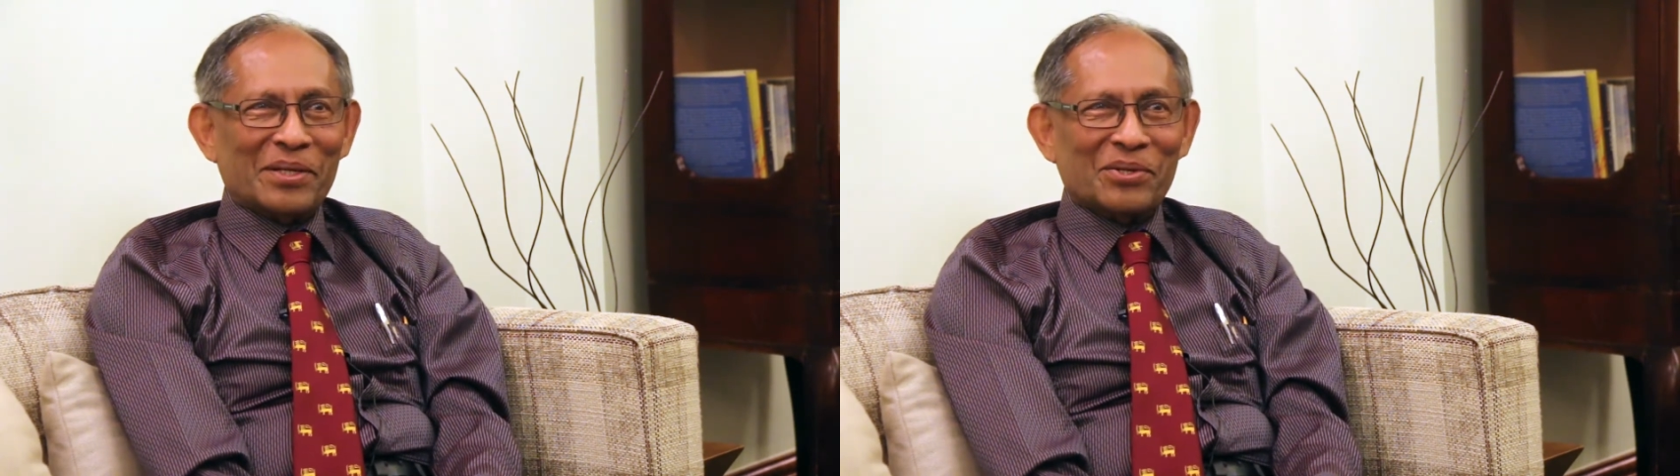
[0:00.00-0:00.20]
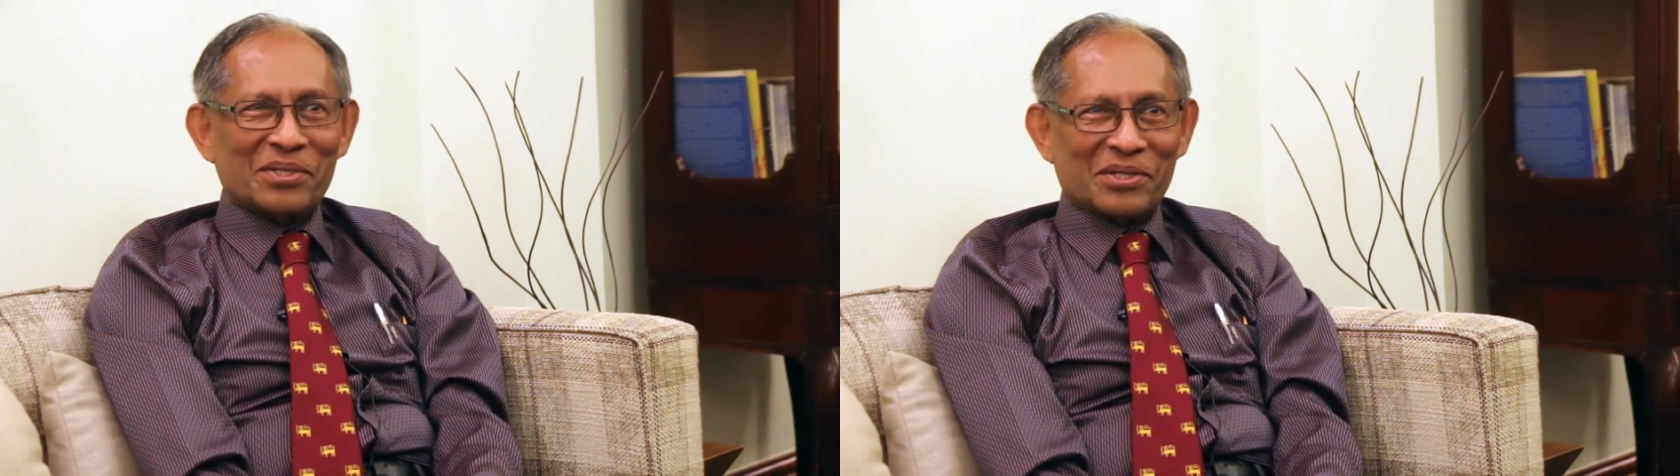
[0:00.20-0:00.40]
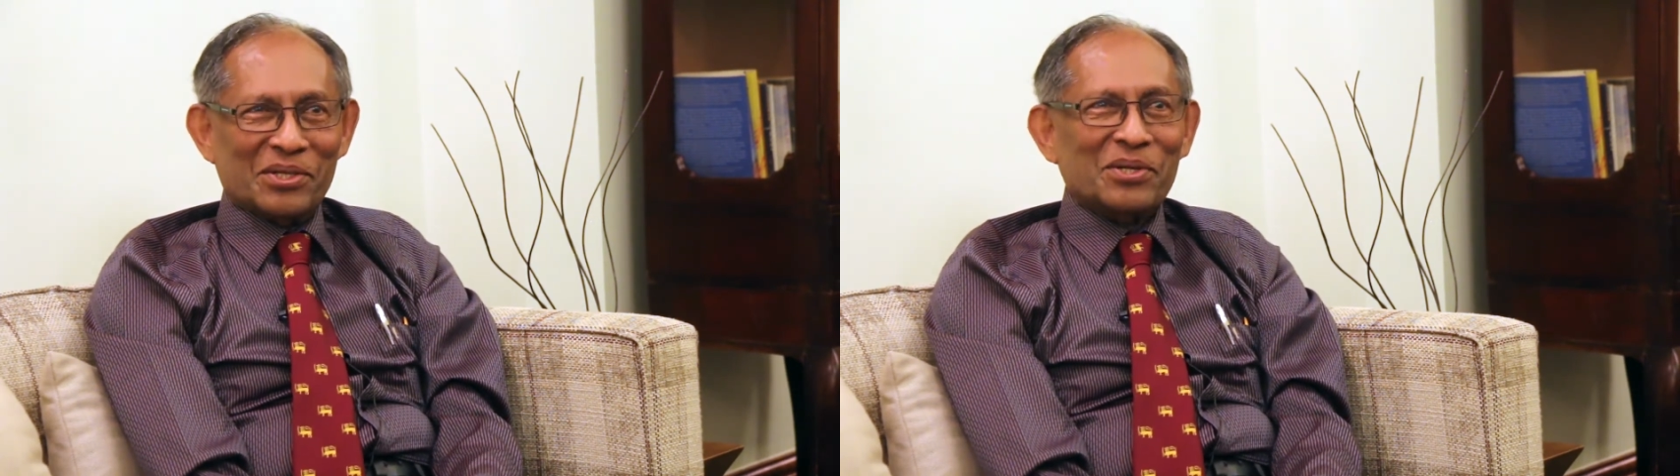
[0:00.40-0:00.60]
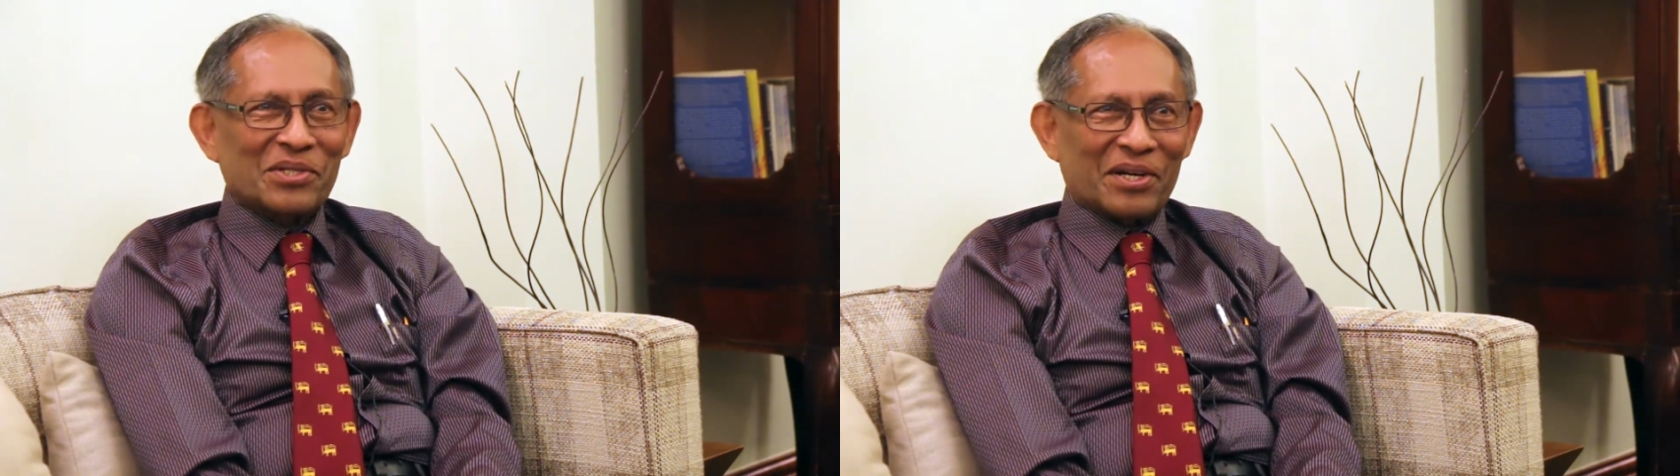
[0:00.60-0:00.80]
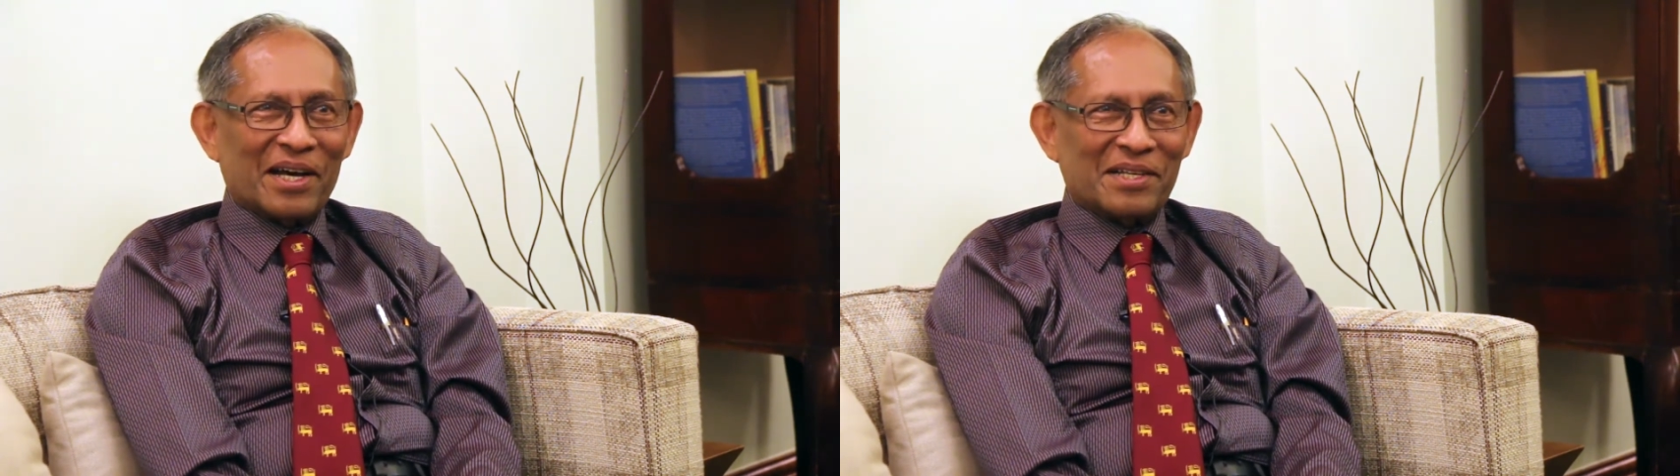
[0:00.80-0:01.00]

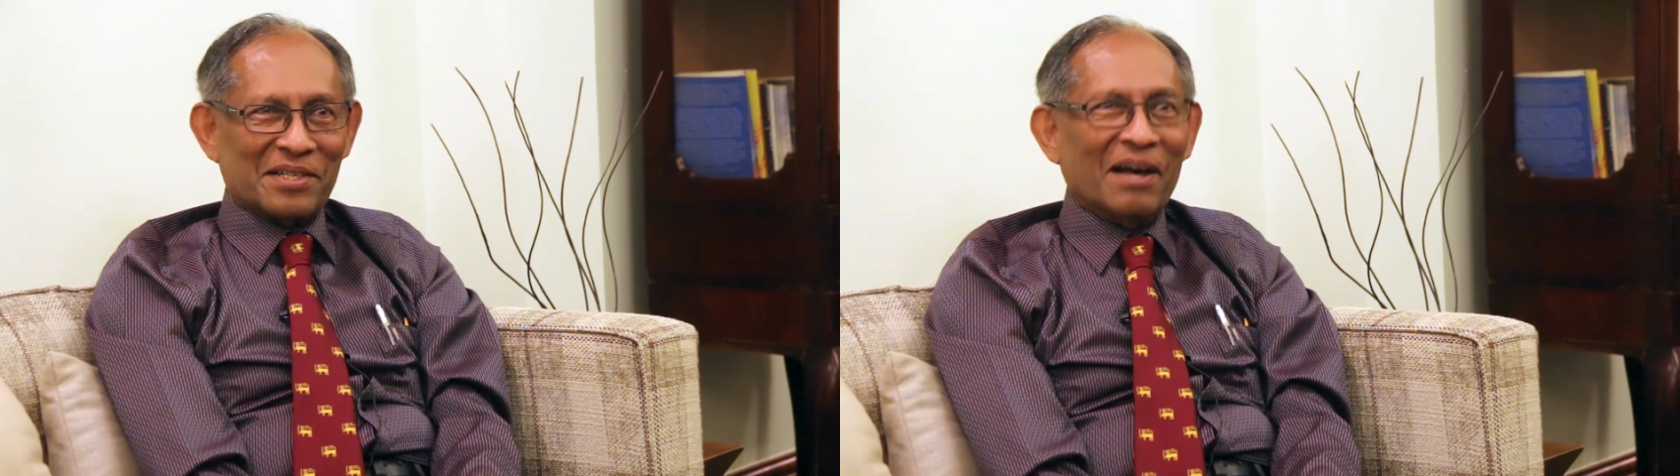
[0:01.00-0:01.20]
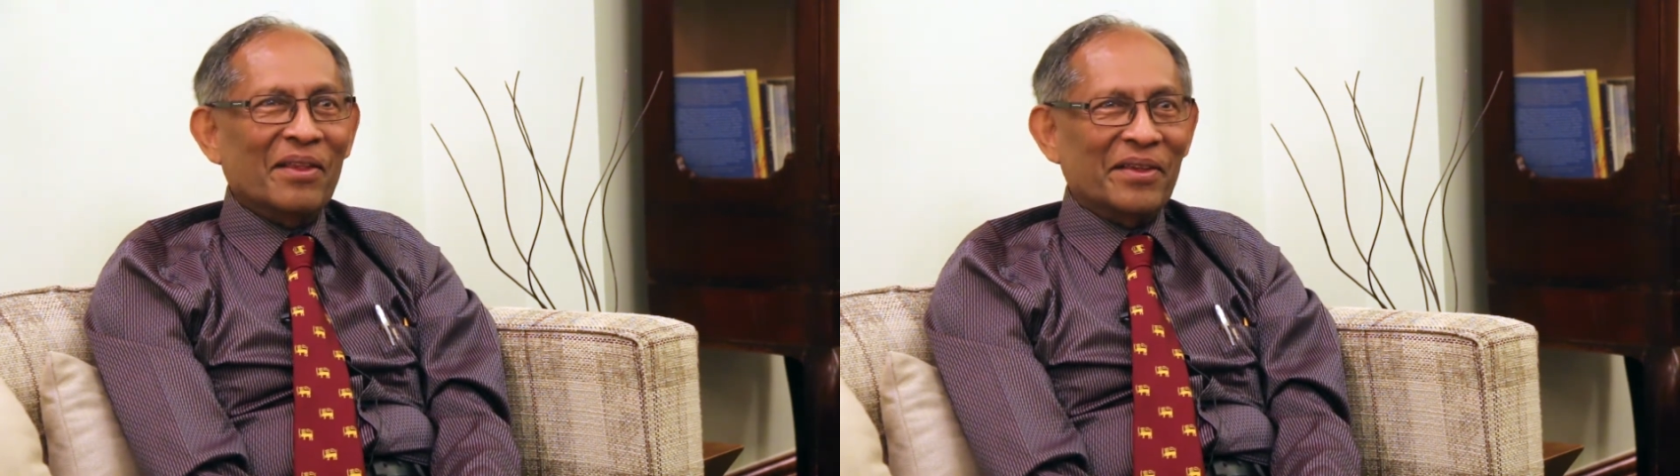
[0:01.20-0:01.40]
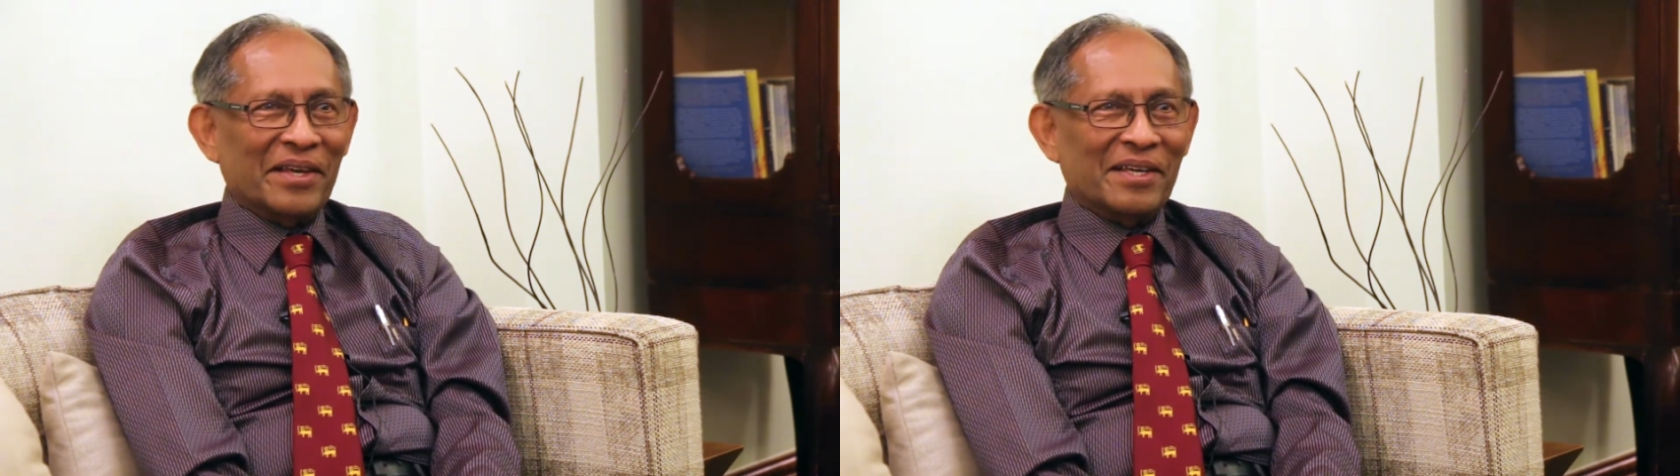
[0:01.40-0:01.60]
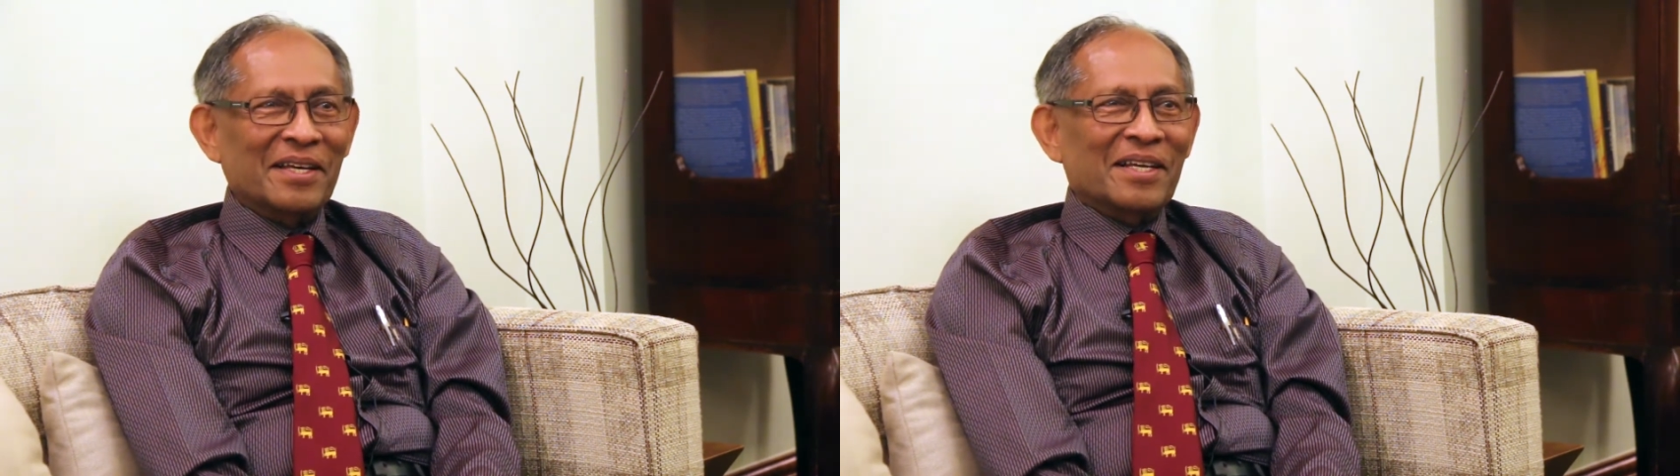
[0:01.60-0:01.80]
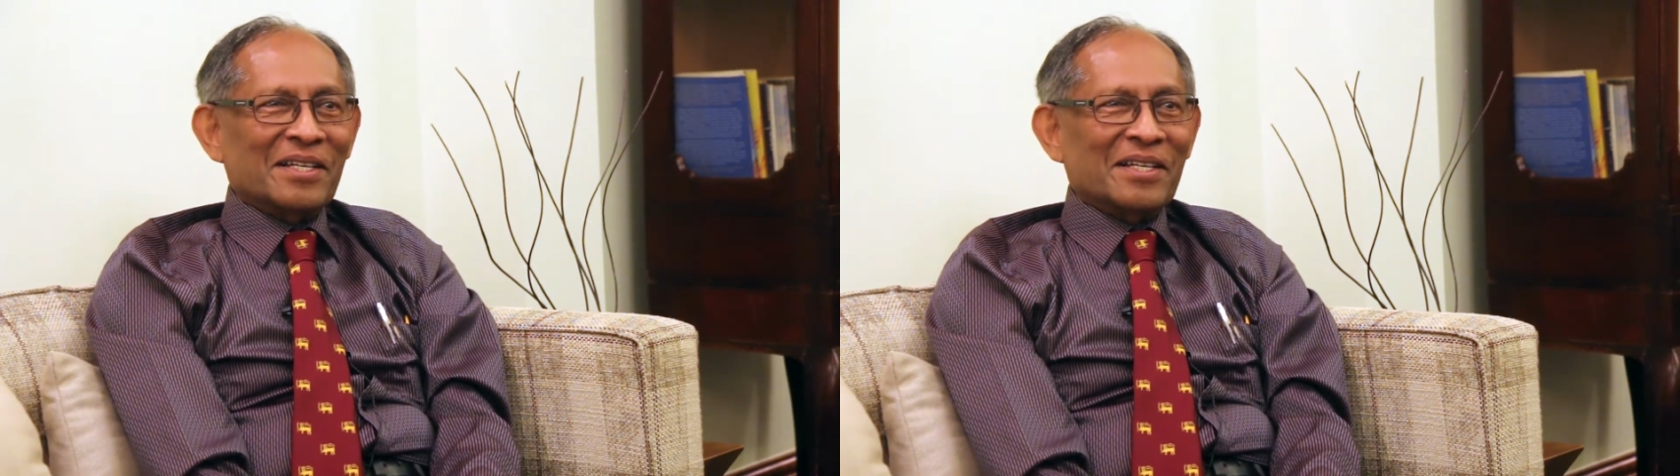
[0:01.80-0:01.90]
those rides, aren't they?"